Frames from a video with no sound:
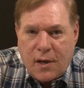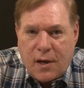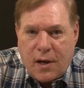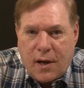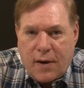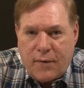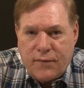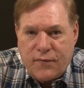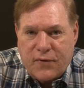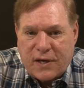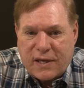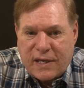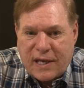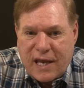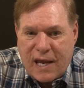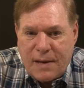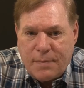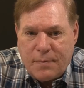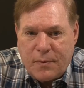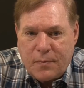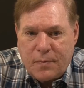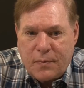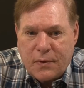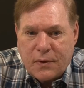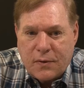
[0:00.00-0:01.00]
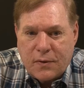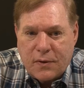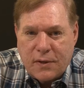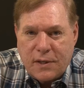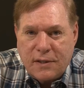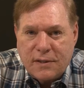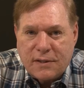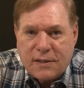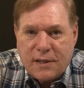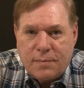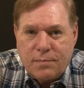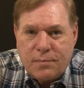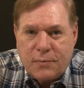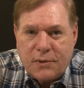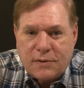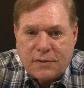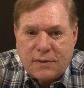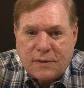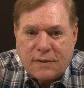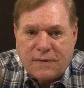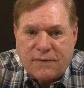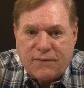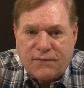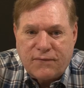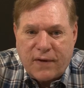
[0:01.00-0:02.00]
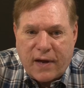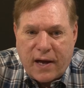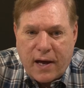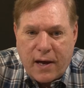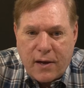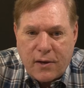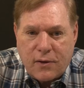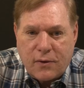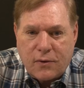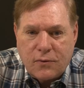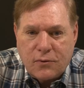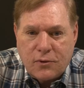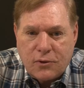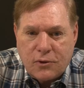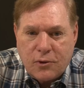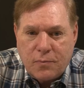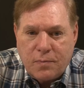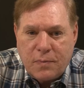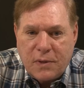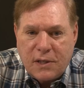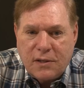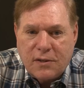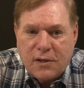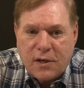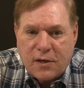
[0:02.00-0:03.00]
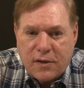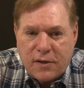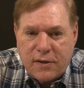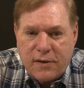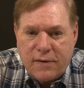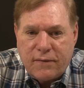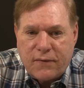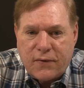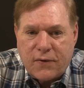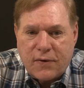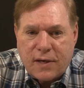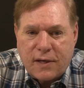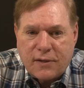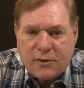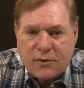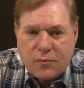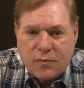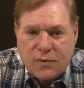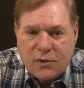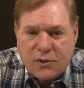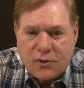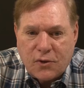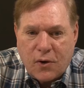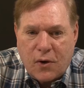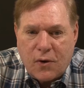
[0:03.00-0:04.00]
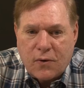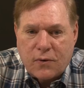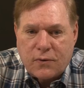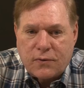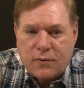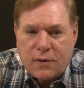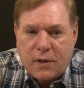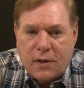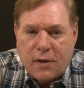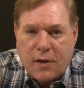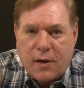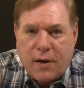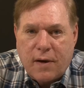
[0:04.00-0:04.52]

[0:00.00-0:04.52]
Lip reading: of the capabilities and business value to be delivered as a result